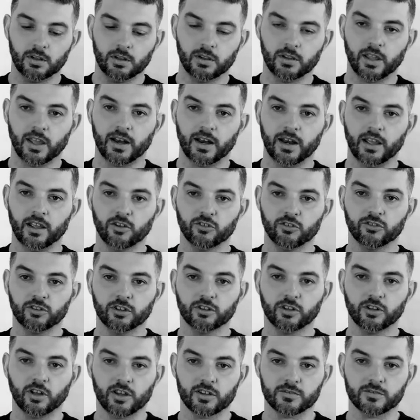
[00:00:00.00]
and I usually
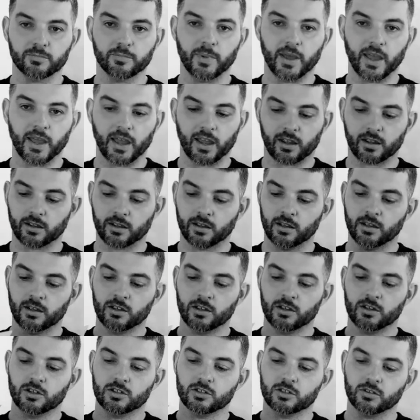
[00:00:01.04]
toss back,
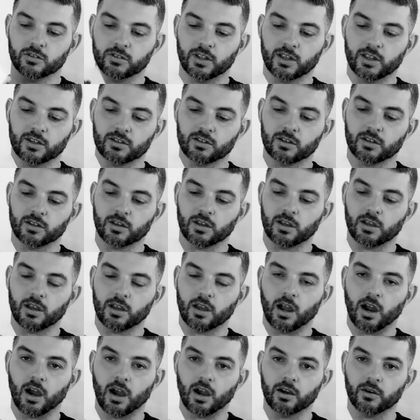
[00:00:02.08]
so the
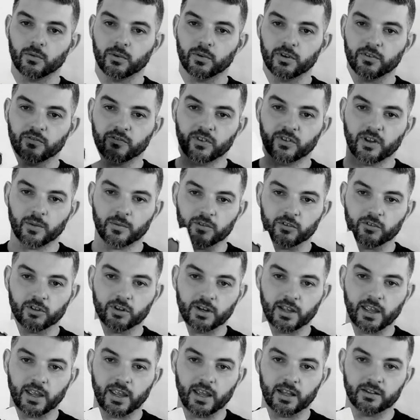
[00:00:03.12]
card when it flips is going to
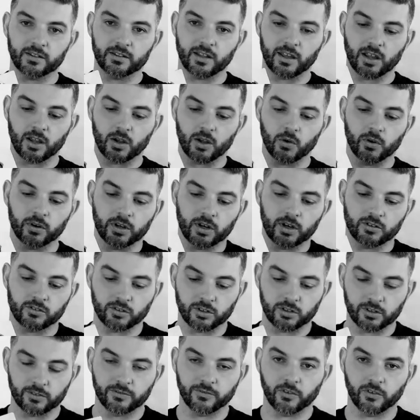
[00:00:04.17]
hit that coin and it's going
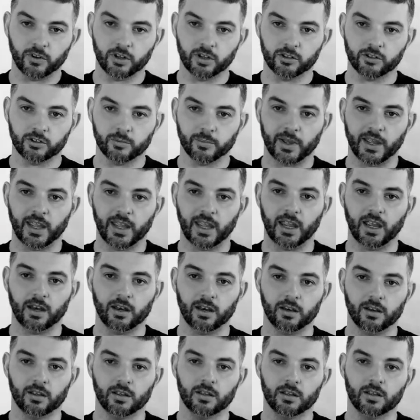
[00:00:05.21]
to fall into my
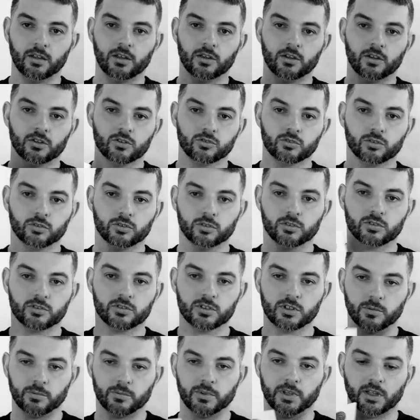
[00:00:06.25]
hand. So look
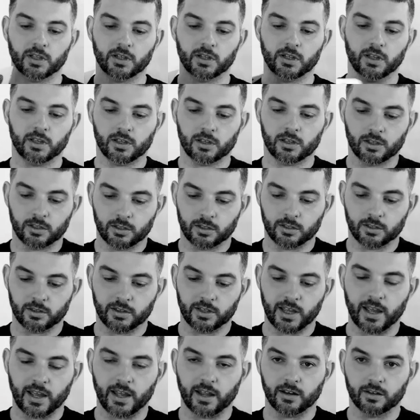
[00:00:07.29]
something like
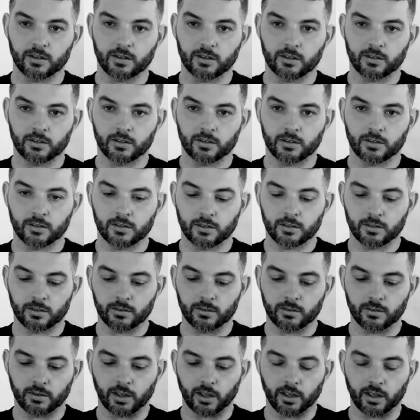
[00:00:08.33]
that,
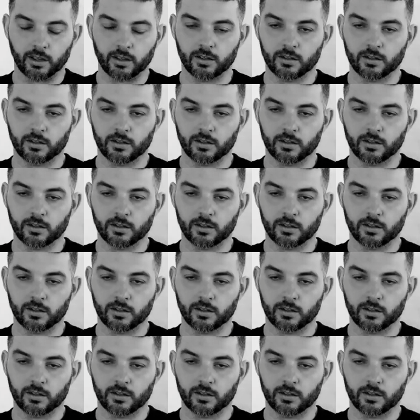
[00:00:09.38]
okay?